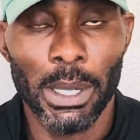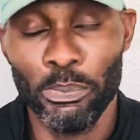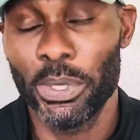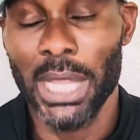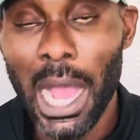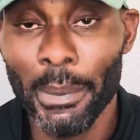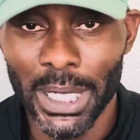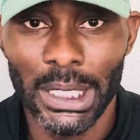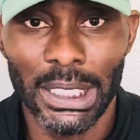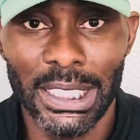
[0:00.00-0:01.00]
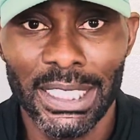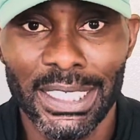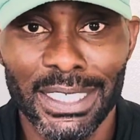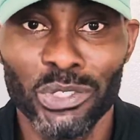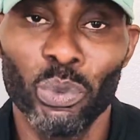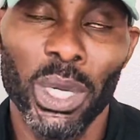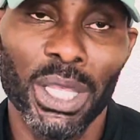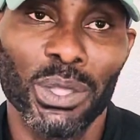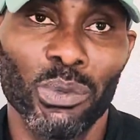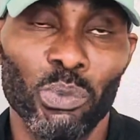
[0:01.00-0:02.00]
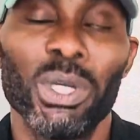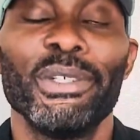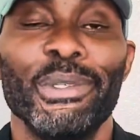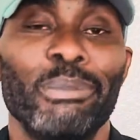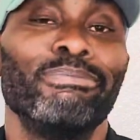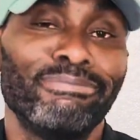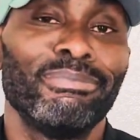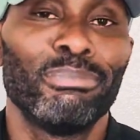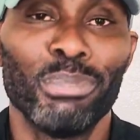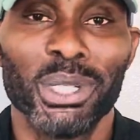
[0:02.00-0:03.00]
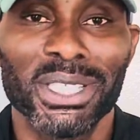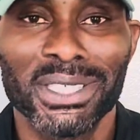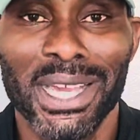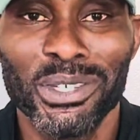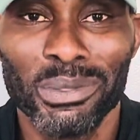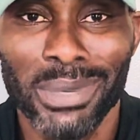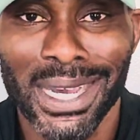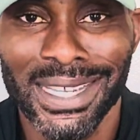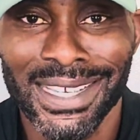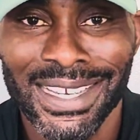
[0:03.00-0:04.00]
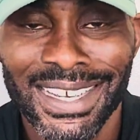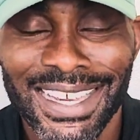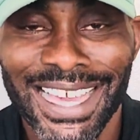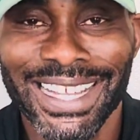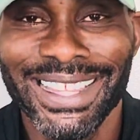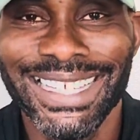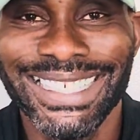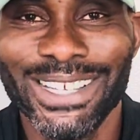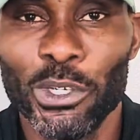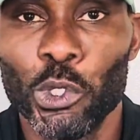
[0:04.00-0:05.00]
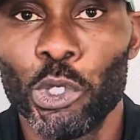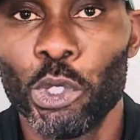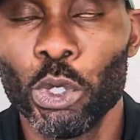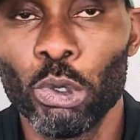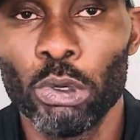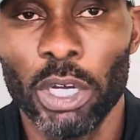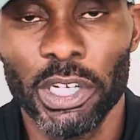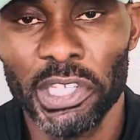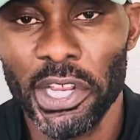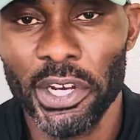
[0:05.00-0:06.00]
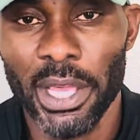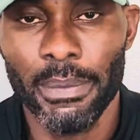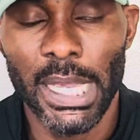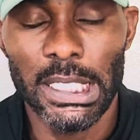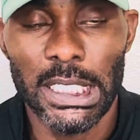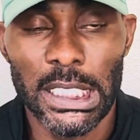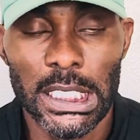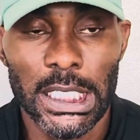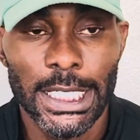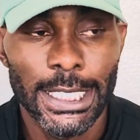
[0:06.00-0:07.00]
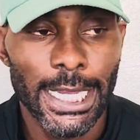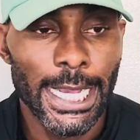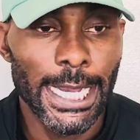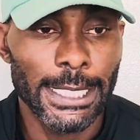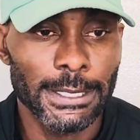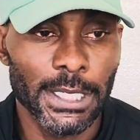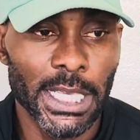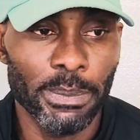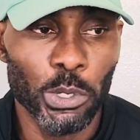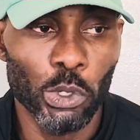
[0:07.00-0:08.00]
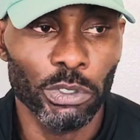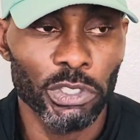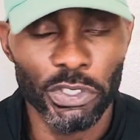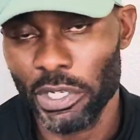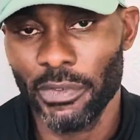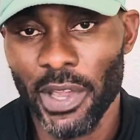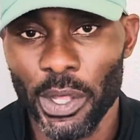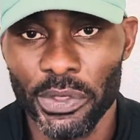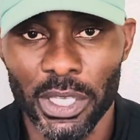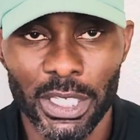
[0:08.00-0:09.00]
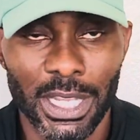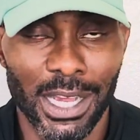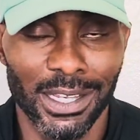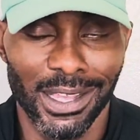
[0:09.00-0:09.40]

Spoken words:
predominantly is with what you put inside your body and the things that you do on a day-to-day basis to keep yourself healthy. Now,